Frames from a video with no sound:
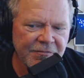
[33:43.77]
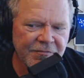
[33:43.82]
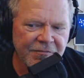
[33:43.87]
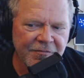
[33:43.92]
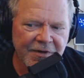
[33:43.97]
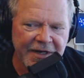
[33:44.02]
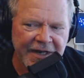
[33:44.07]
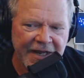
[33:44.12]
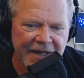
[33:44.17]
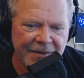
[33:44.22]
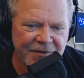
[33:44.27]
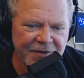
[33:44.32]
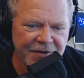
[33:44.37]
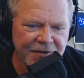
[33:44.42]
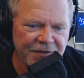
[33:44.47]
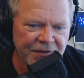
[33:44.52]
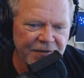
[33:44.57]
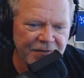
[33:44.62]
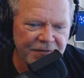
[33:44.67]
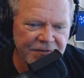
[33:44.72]
What happened
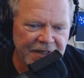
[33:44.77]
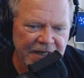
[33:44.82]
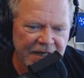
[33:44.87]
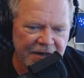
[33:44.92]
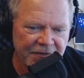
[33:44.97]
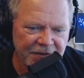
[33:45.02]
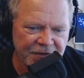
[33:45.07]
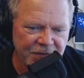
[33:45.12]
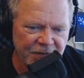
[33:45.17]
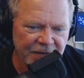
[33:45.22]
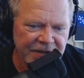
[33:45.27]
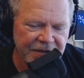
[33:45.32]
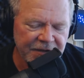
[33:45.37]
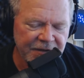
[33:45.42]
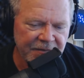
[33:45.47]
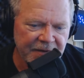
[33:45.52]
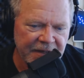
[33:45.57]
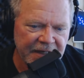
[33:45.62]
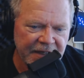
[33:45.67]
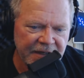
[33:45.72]
during those hours? When did
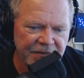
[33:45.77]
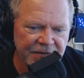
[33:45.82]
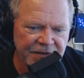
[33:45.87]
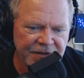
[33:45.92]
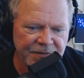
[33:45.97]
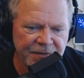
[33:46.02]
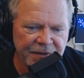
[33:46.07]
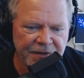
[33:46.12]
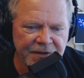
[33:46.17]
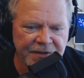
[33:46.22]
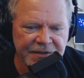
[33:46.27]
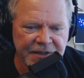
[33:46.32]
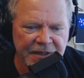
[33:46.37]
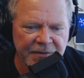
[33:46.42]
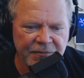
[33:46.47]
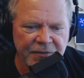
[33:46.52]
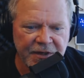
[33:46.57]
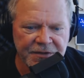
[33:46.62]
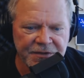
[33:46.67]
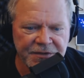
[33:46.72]
you begin to experience
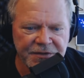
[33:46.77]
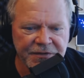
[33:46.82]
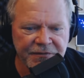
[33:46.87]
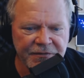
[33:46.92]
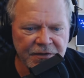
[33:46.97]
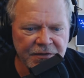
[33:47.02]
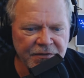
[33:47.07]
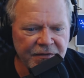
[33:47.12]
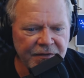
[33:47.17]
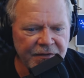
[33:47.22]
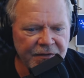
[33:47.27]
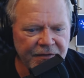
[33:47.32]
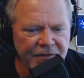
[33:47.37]
that presence of the Lord?